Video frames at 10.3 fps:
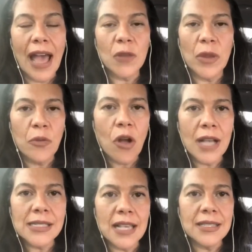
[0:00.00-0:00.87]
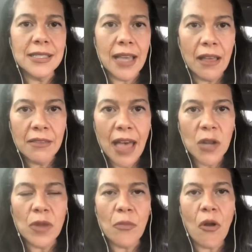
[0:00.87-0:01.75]
how do we process death?
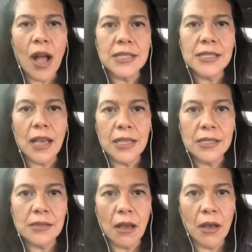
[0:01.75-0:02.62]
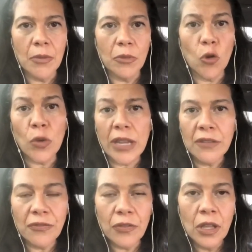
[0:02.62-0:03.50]
How do we process
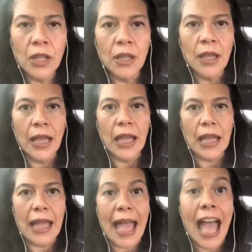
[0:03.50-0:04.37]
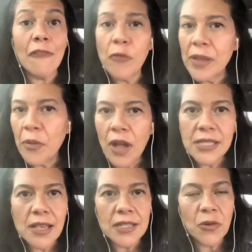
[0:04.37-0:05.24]
grief? Have we
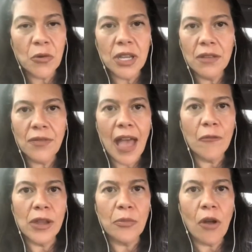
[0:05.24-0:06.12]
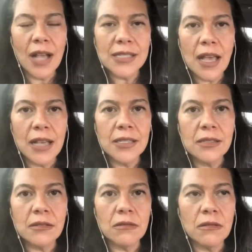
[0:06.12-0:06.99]
processed grief? Have we
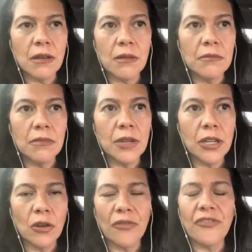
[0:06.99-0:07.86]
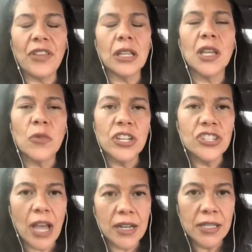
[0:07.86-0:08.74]
processed feeling
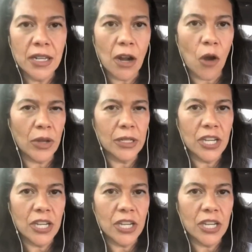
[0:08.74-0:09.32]
rejected in our